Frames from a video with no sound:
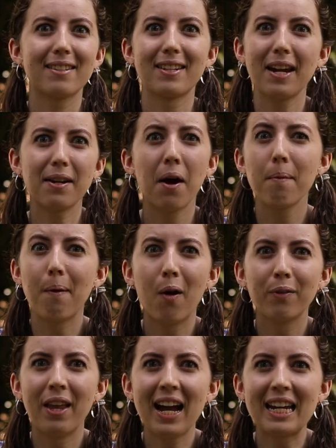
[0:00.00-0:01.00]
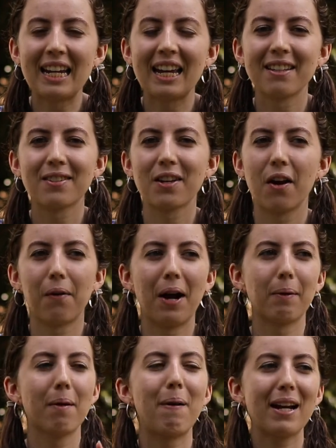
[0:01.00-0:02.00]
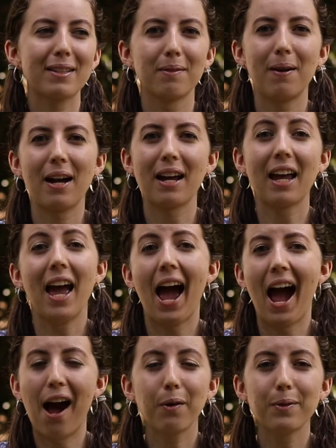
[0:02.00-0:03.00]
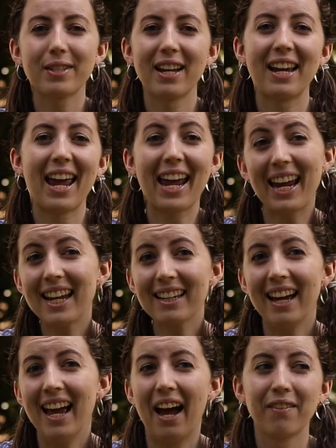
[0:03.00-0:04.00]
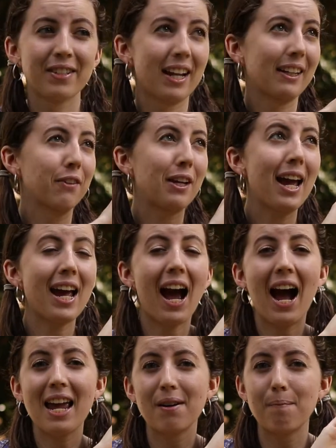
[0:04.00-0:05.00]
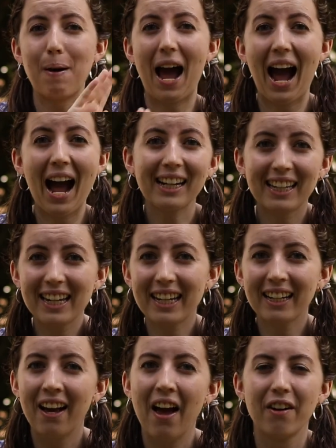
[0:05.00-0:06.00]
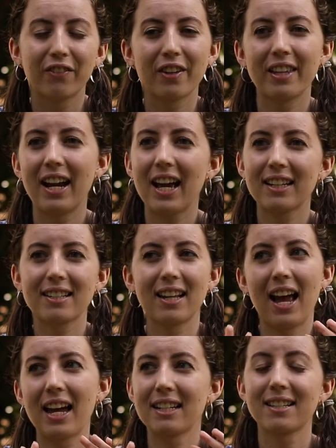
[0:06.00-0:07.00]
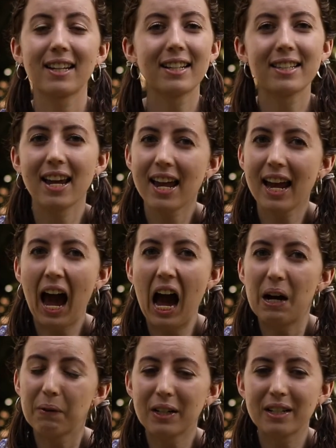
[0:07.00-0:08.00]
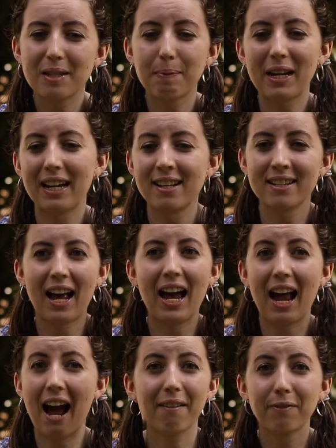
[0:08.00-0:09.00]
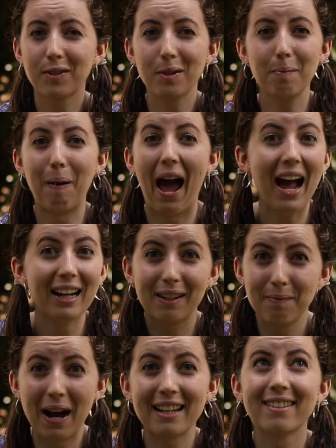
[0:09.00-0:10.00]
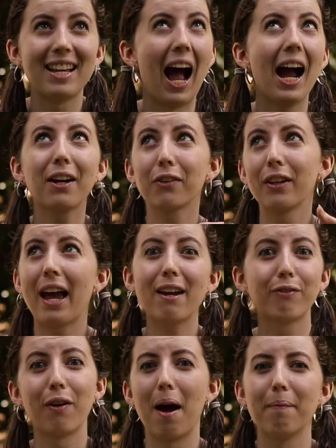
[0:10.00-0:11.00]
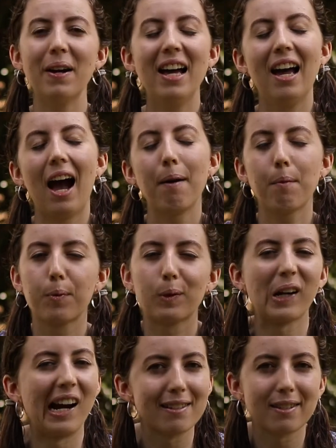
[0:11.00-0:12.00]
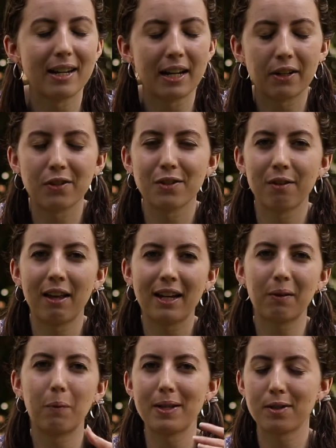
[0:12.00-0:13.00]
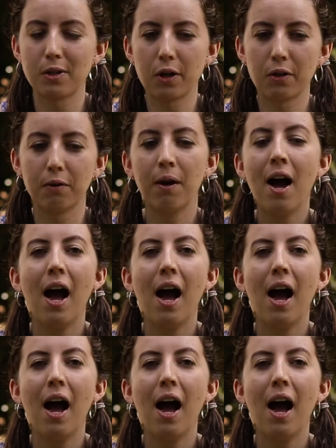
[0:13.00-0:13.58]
stayed up all night. And so I went back to my house at 8 and was like, okay, I am packing for the next like 6 to 8 hours because I have to pack my entire life up. I'm a procrastinator, so like what's new?